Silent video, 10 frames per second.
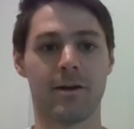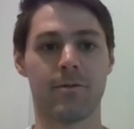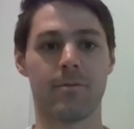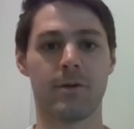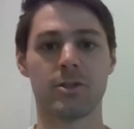with
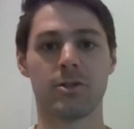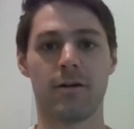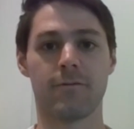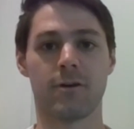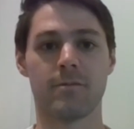a bunch of law
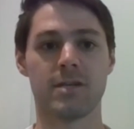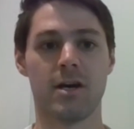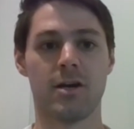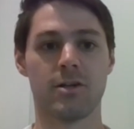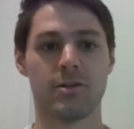firms
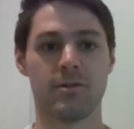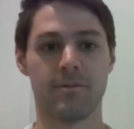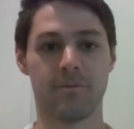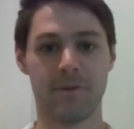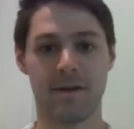
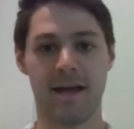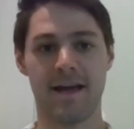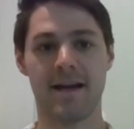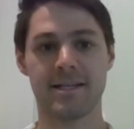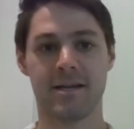with an
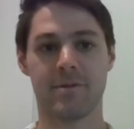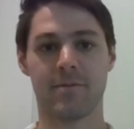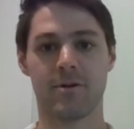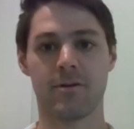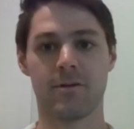AI
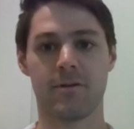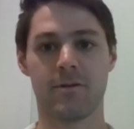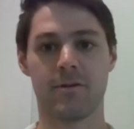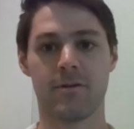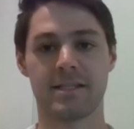timekeeper
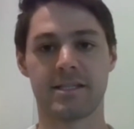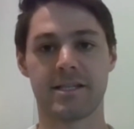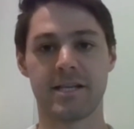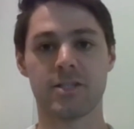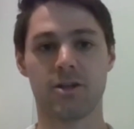that
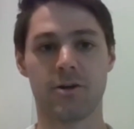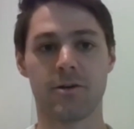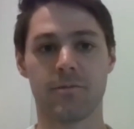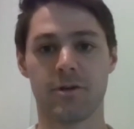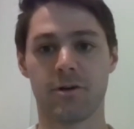sits on your
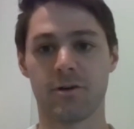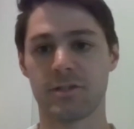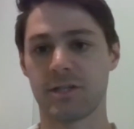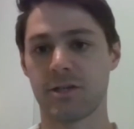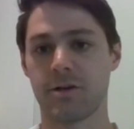computer,
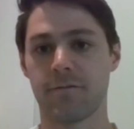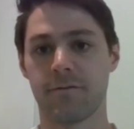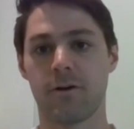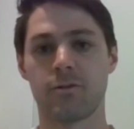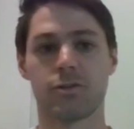sits on your
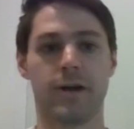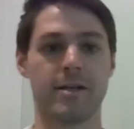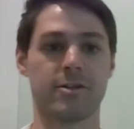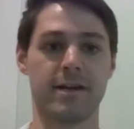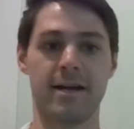phone,
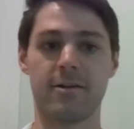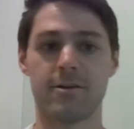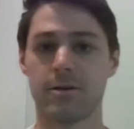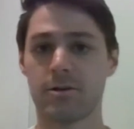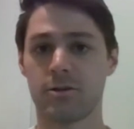tracks your
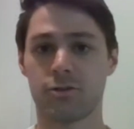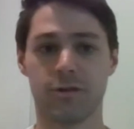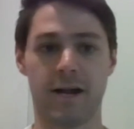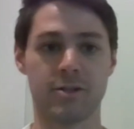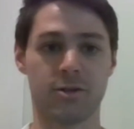calendar,
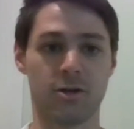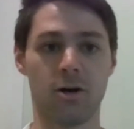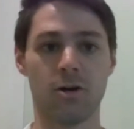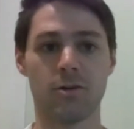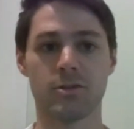tracks your
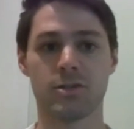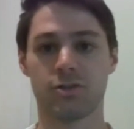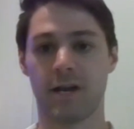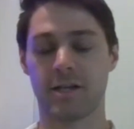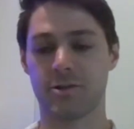calls,
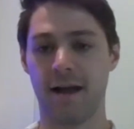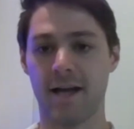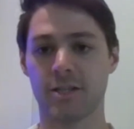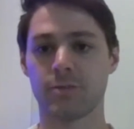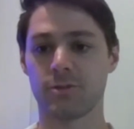tracks your
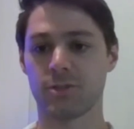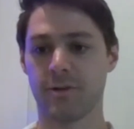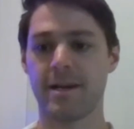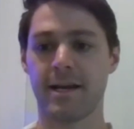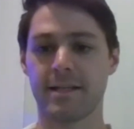actual
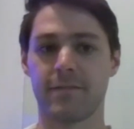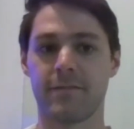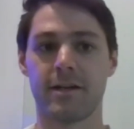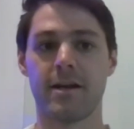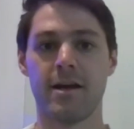screen
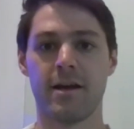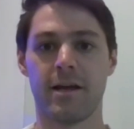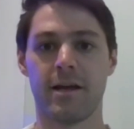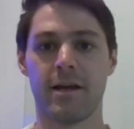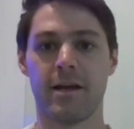activity.
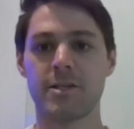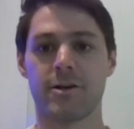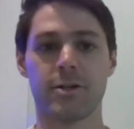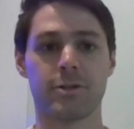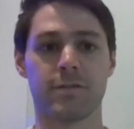It writes
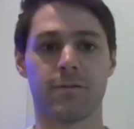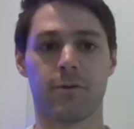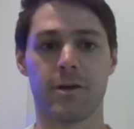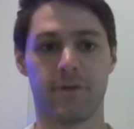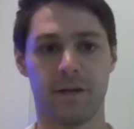your entries
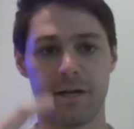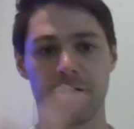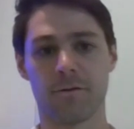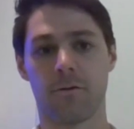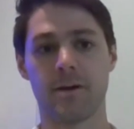for you in
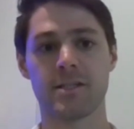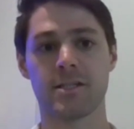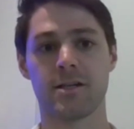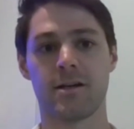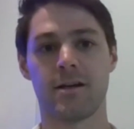your voice.